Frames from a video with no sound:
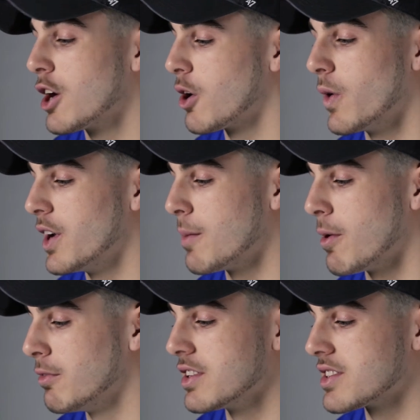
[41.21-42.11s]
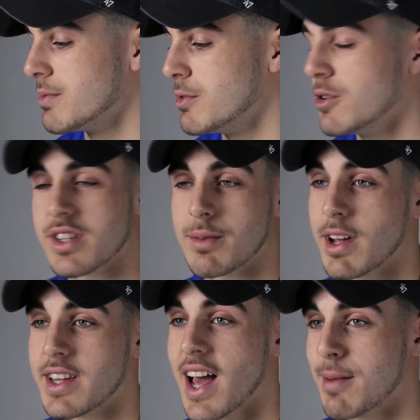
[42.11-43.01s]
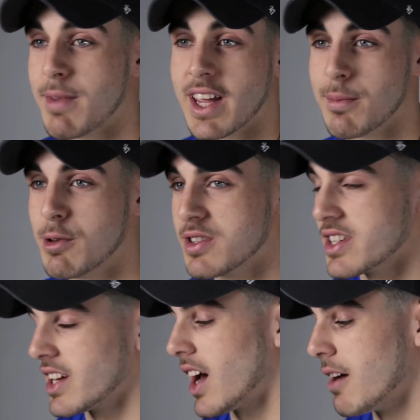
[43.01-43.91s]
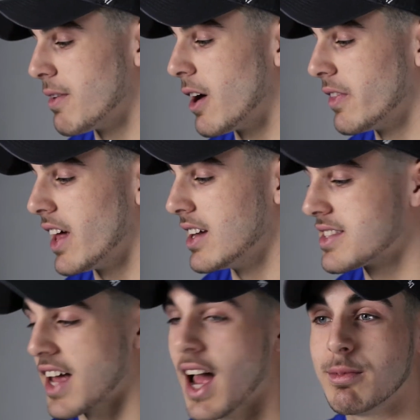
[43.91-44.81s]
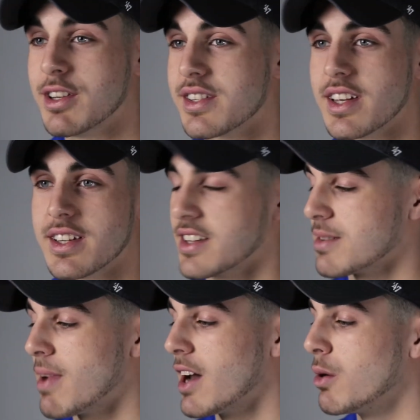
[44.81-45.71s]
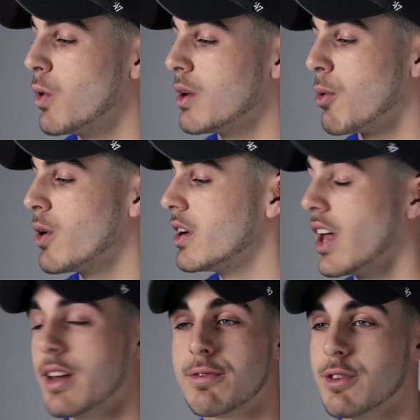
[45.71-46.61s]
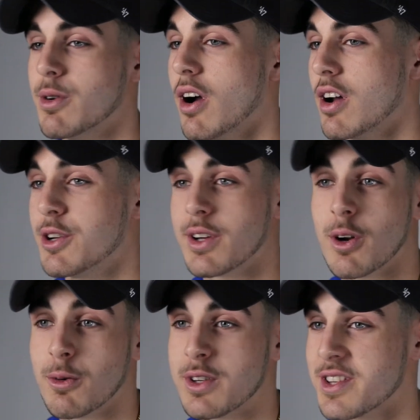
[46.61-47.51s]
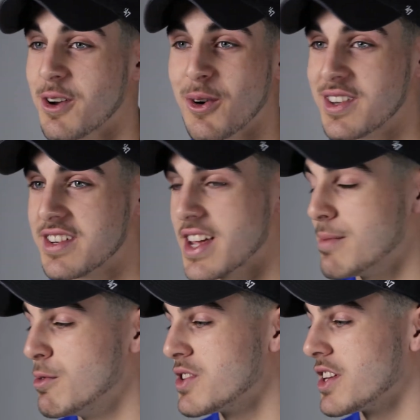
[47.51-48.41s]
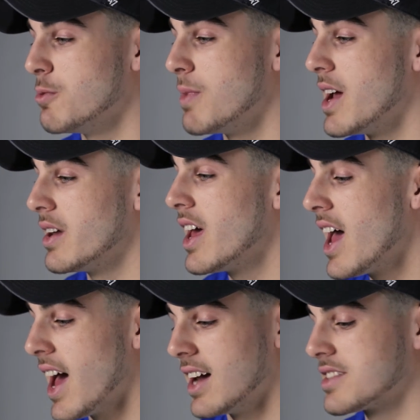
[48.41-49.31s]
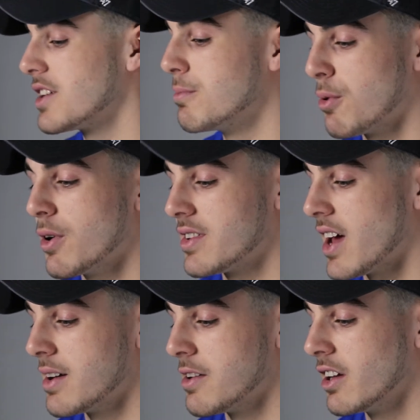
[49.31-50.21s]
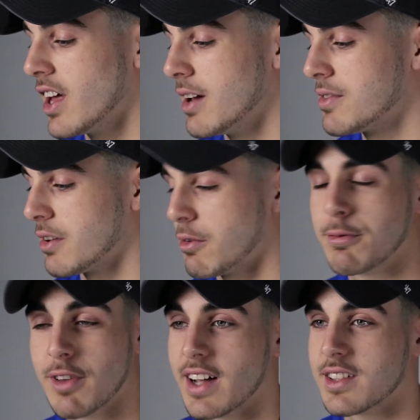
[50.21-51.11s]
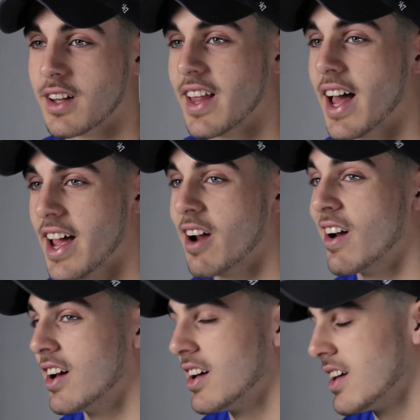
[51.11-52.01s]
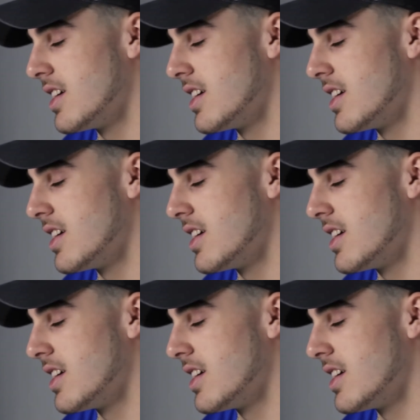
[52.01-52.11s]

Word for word: growing up, I've listened to music, my dad making music. I found that it's timeless. It doesn't matter what point in life you are, you could always throw on the same music you made at a certain point in time in your life to reflect on that era.